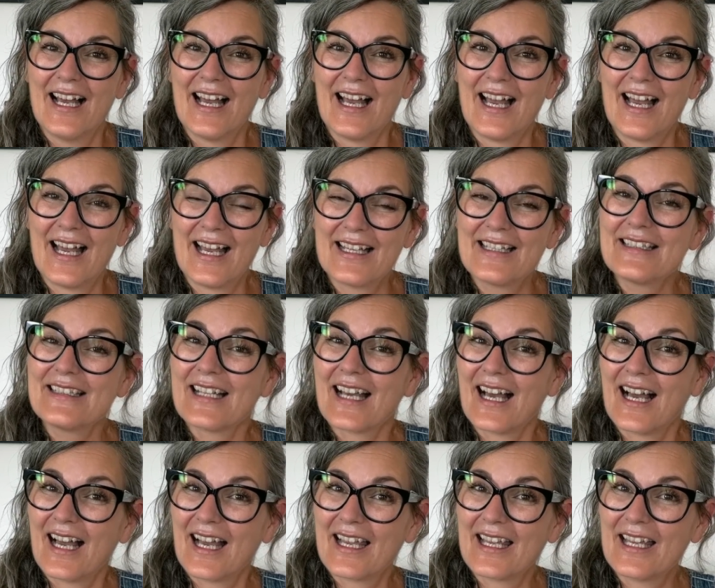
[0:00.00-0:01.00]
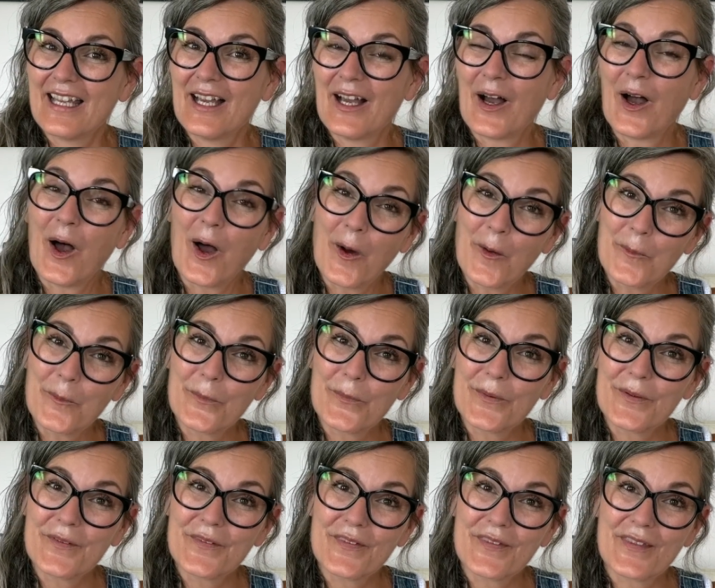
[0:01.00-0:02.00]
And I hope
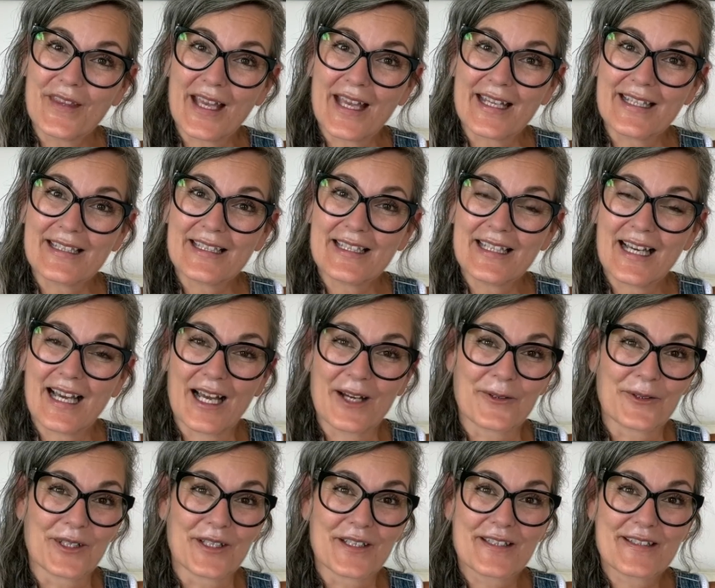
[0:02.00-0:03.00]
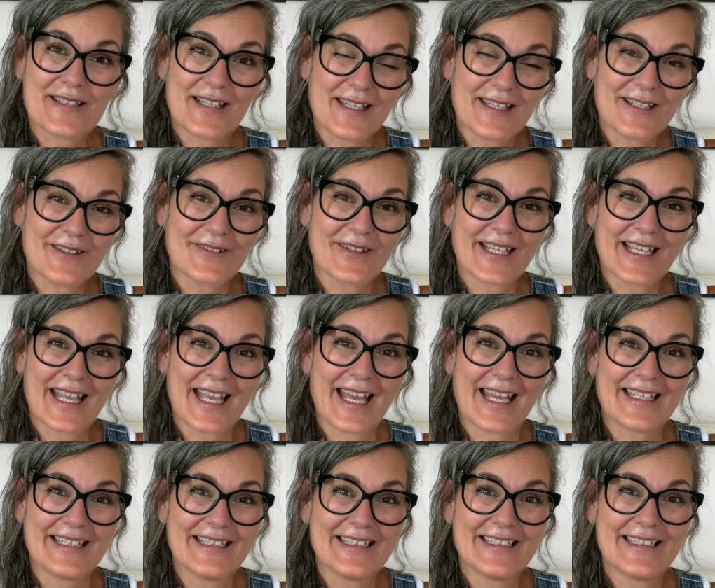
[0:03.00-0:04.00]
that I will see you
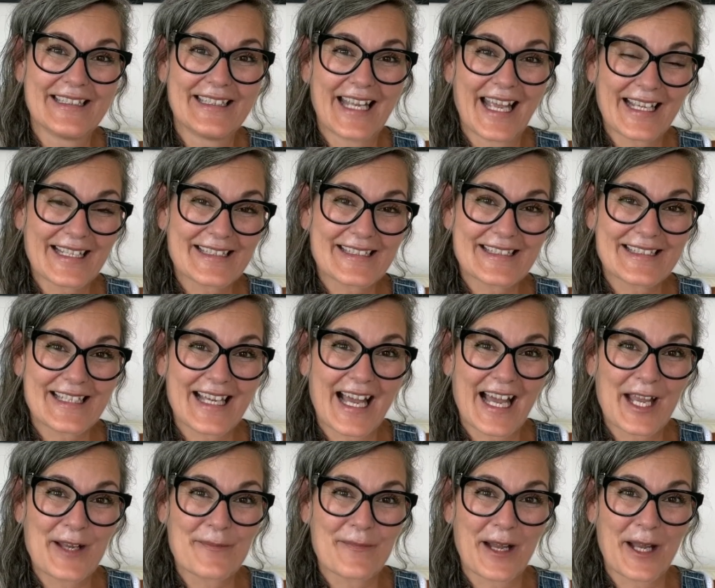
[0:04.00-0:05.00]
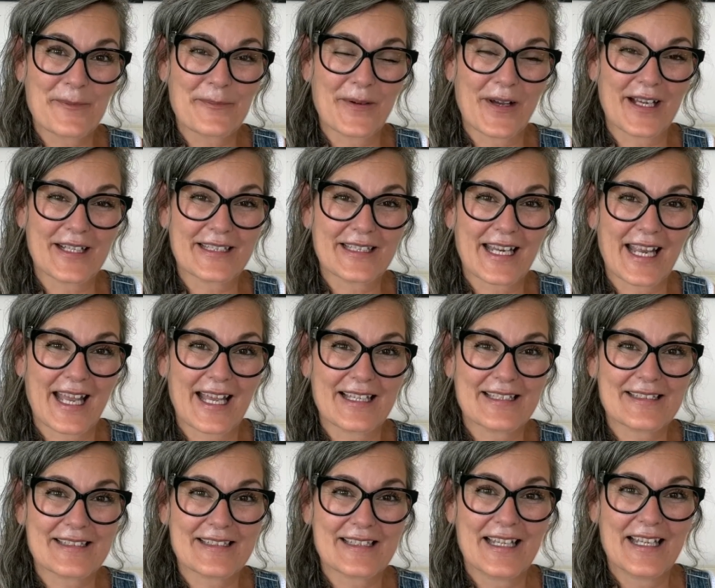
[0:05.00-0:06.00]
again next time I
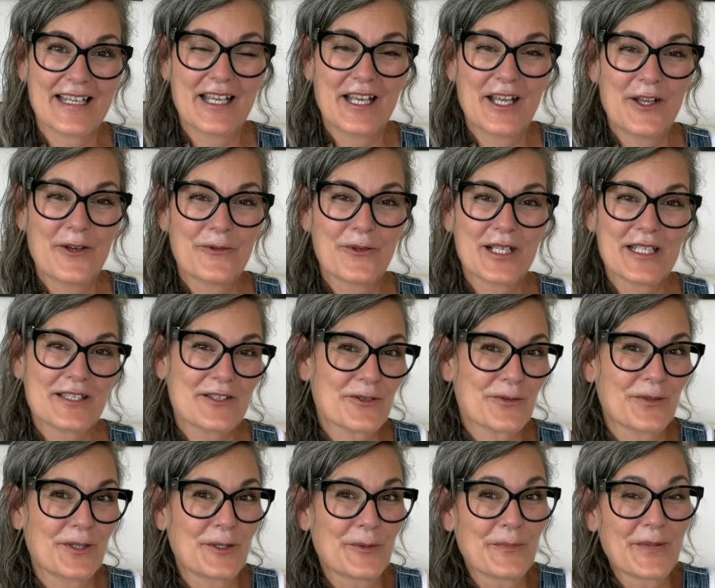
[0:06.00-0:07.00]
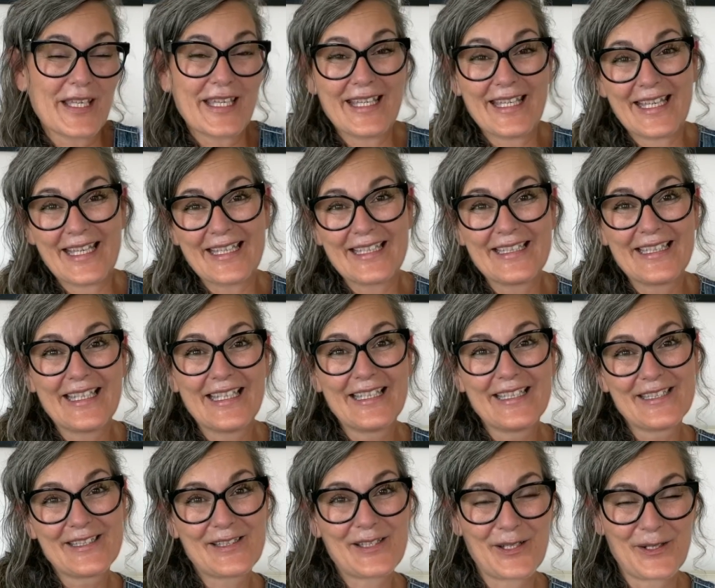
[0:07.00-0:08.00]
podcast, which will be in
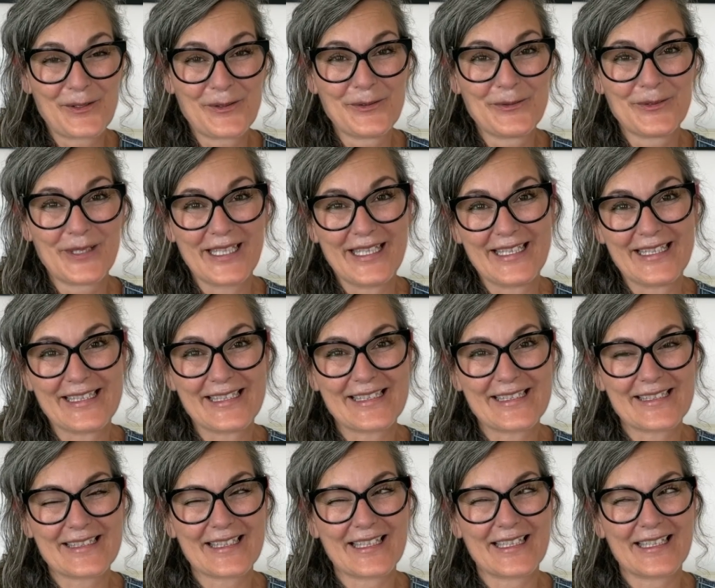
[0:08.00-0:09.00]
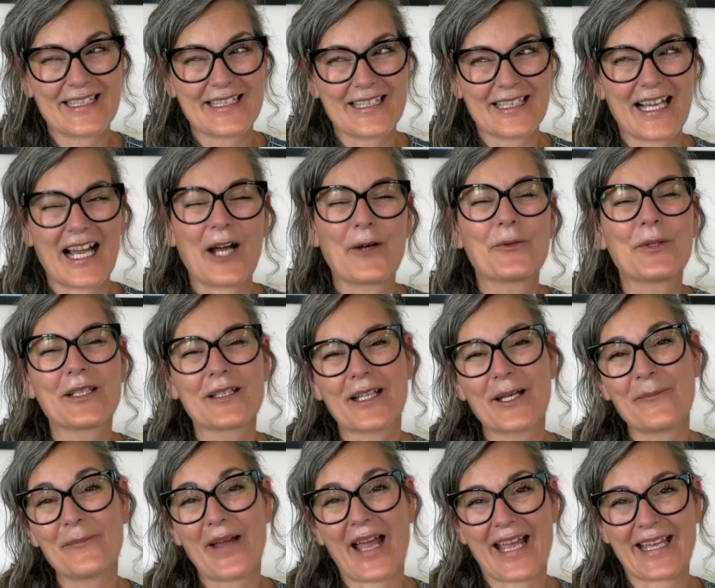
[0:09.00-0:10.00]
2 weeks. I will
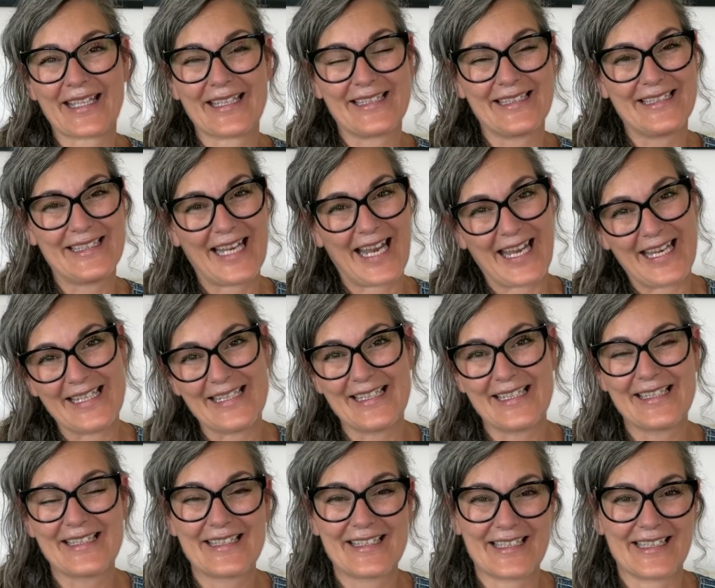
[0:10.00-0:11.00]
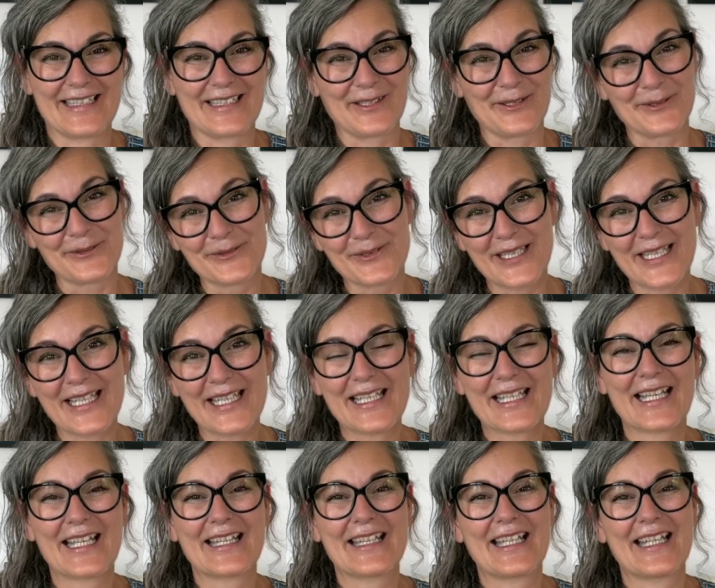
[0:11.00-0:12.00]
come back in Danish in a
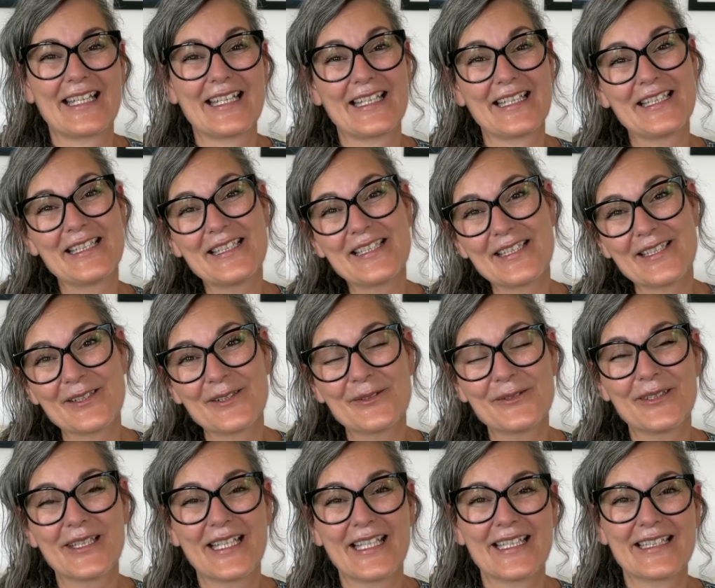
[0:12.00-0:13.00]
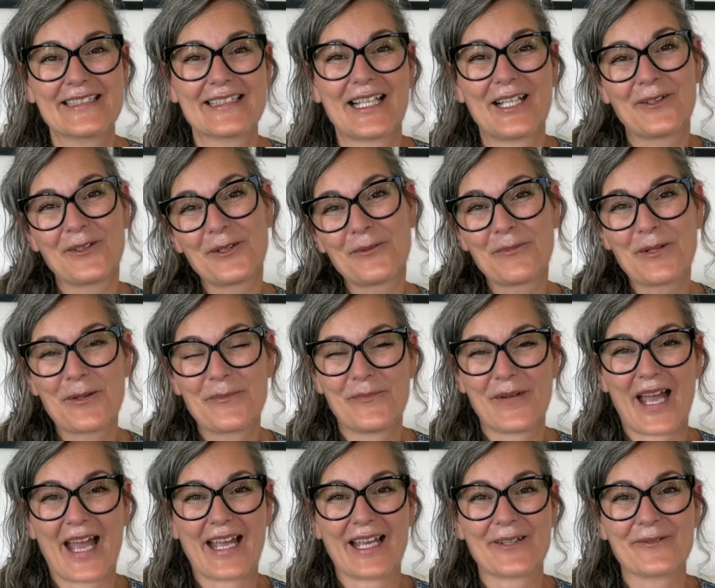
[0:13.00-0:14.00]
week, and then in 2 weeks I will be
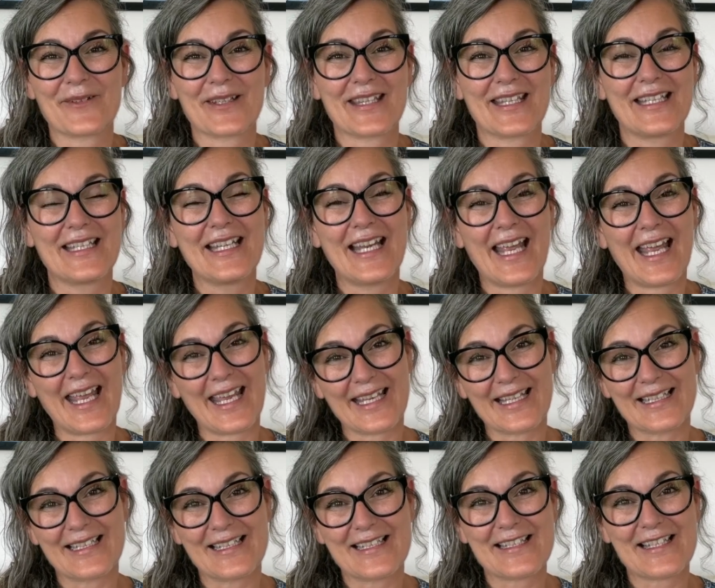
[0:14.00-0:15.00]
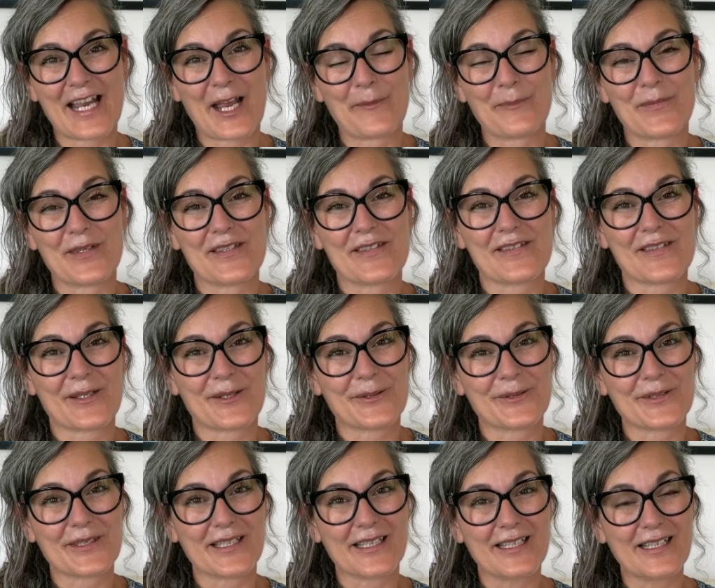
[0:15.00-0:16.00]
back with an English
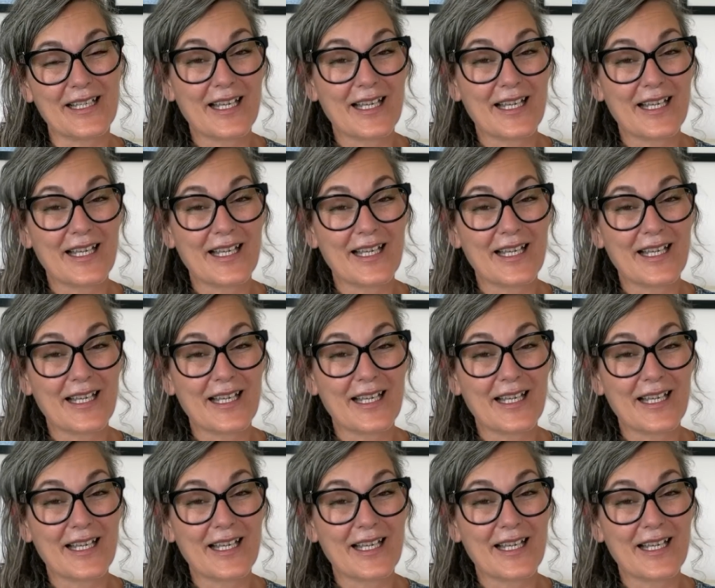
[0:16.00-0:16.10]
episode.